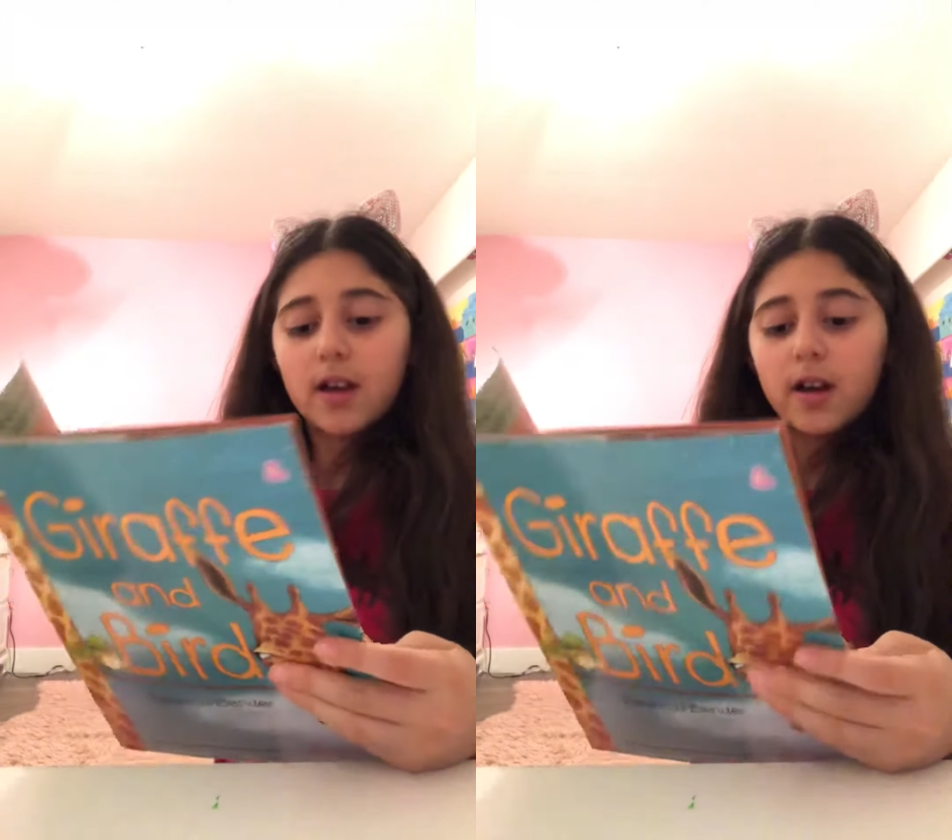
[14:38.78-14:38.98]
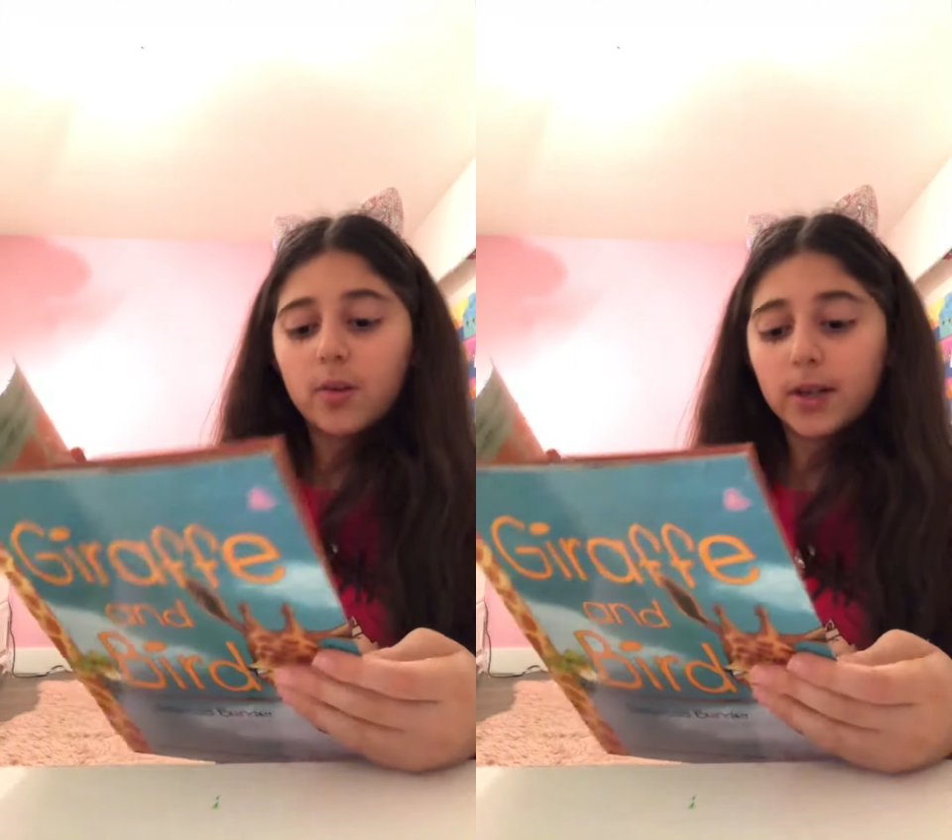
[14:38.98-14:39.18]

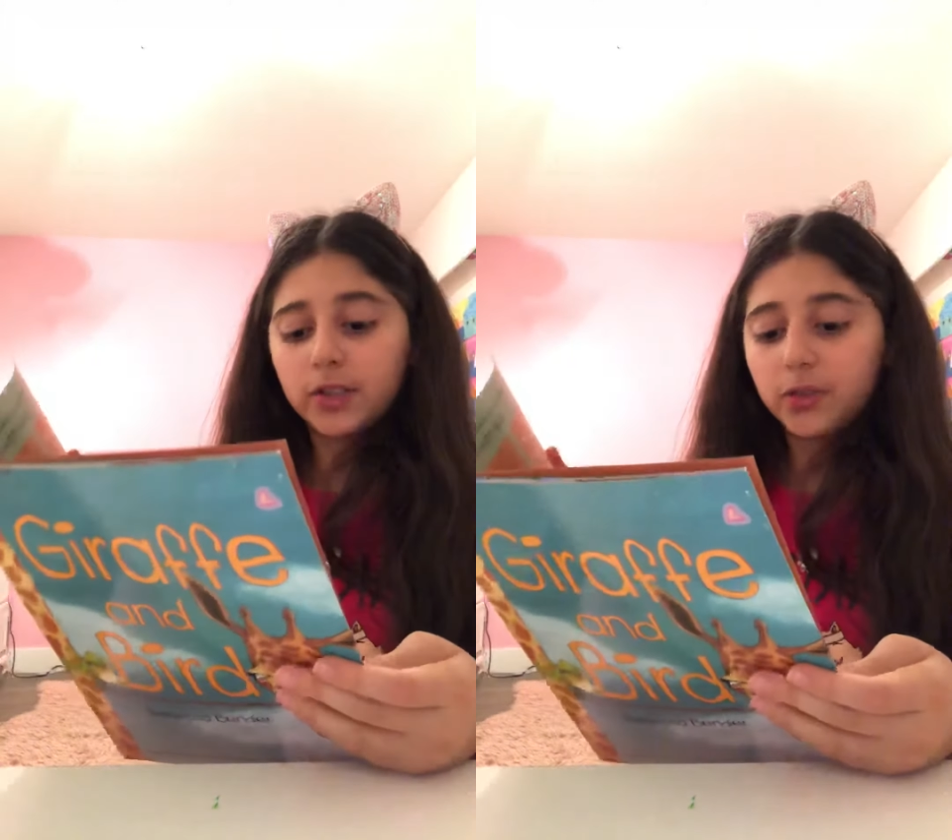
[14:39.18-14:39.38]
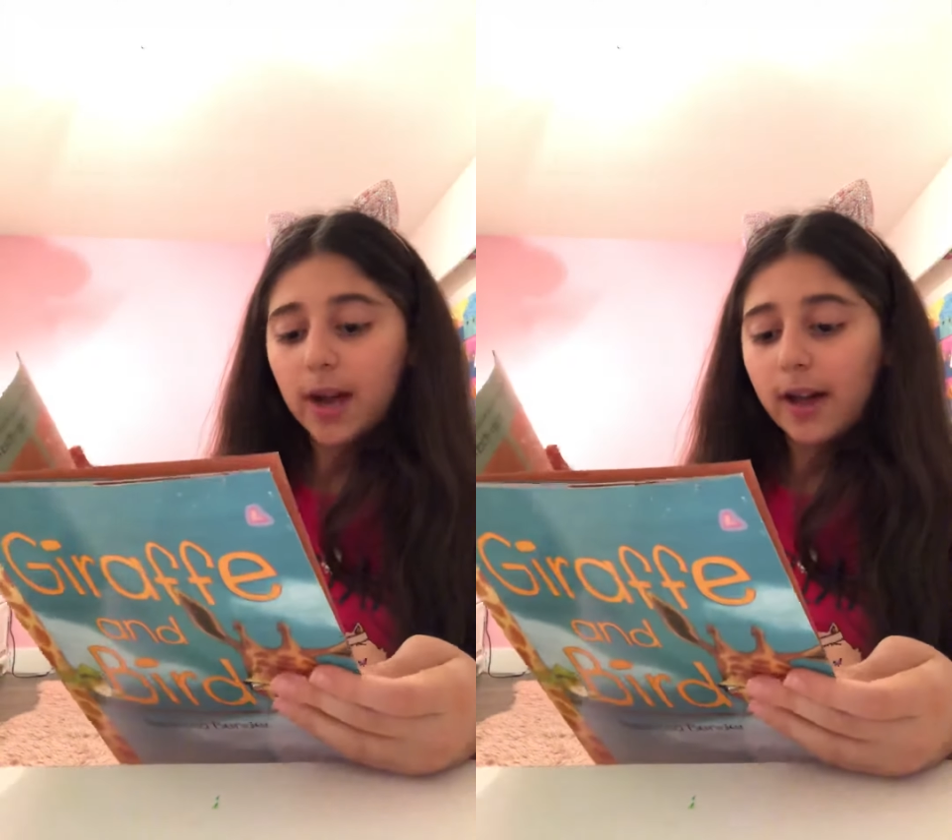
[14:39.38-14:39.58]
When
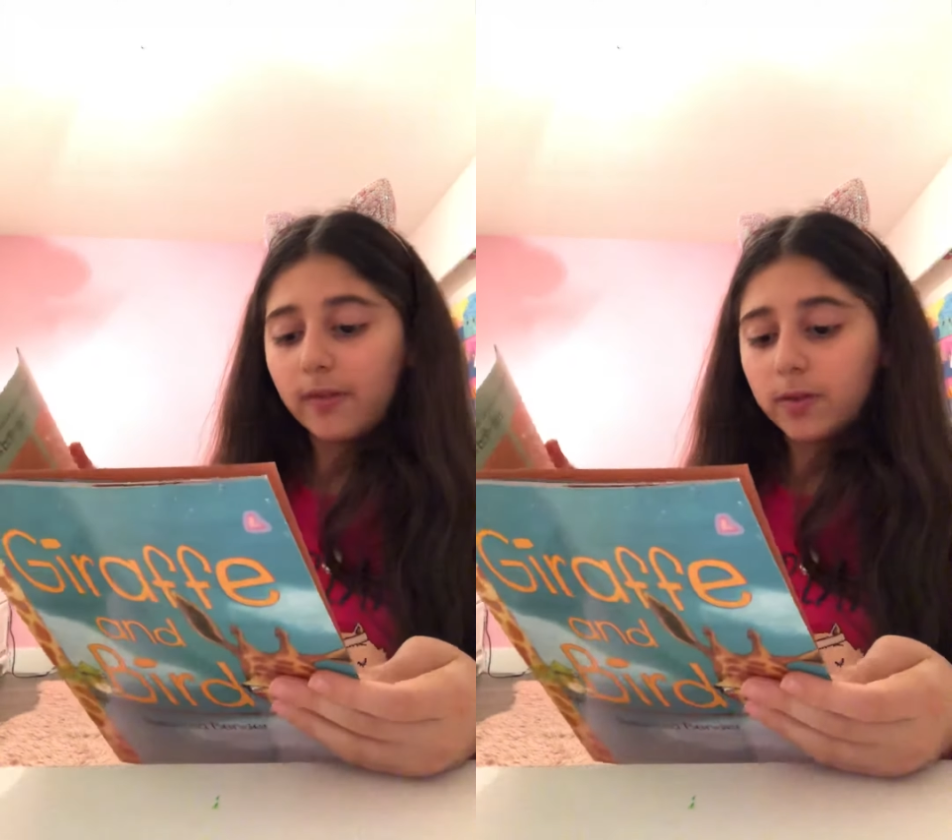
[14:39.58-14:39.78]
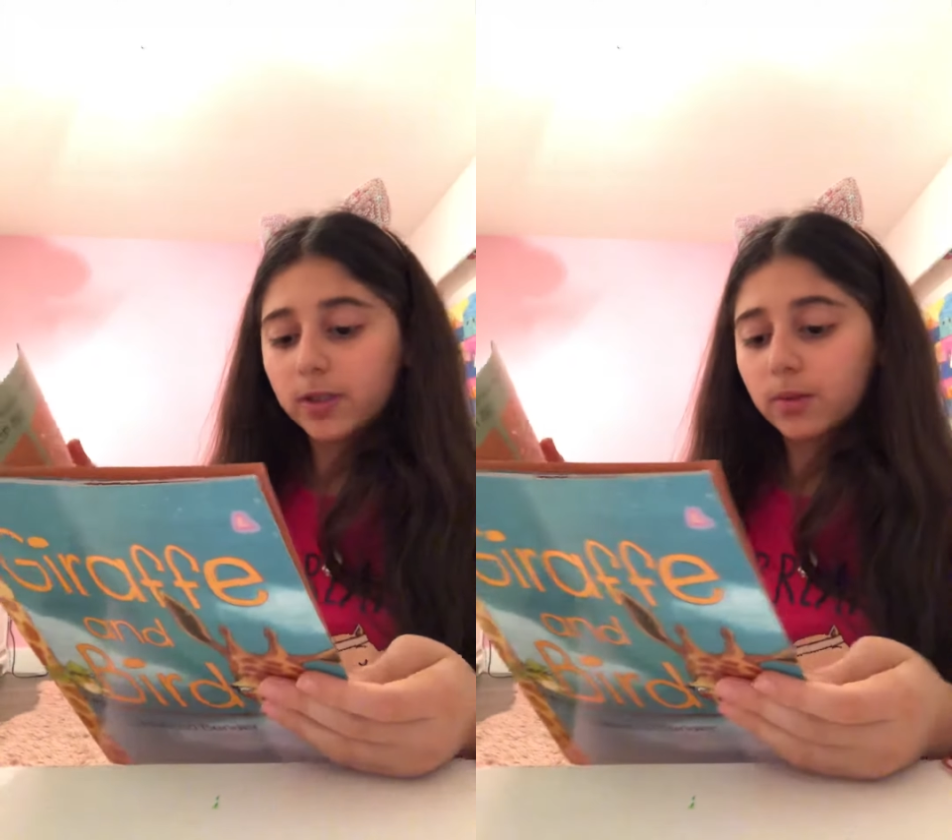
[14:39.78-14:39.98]

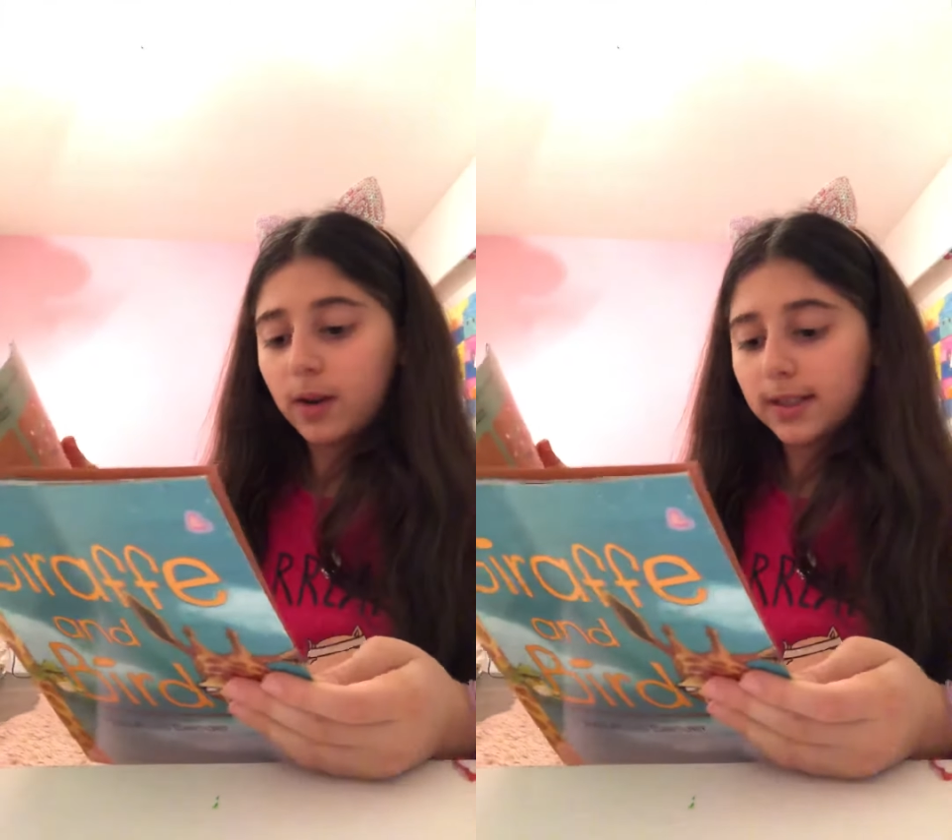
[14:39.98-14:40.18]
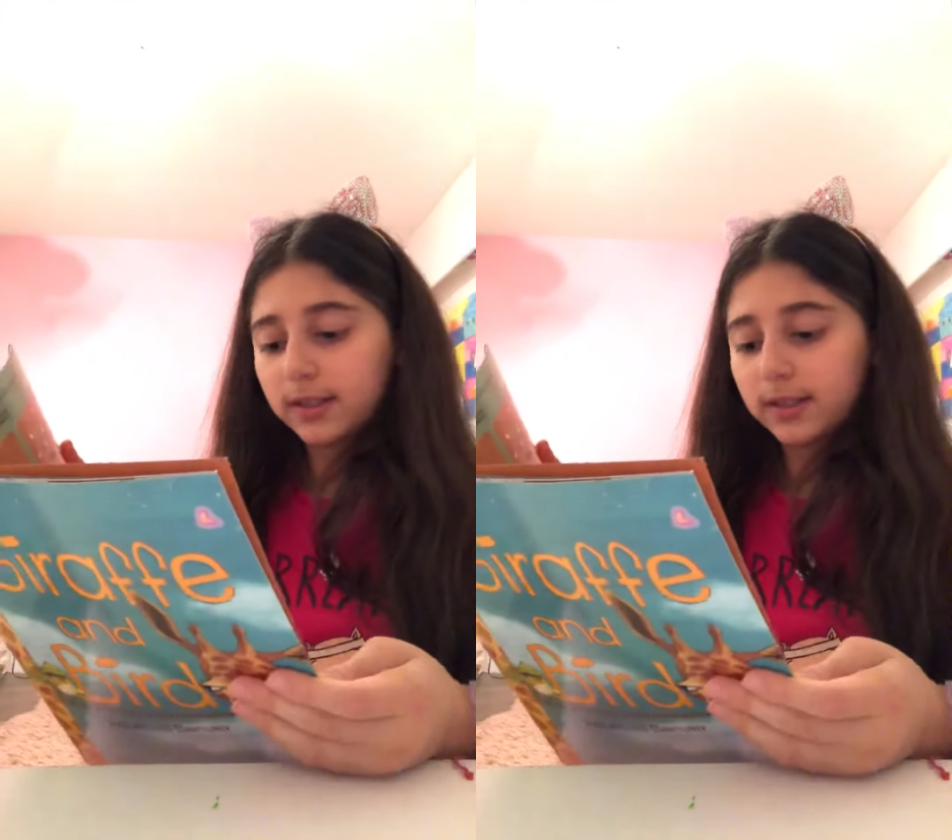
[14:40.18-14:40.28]
giraffe swats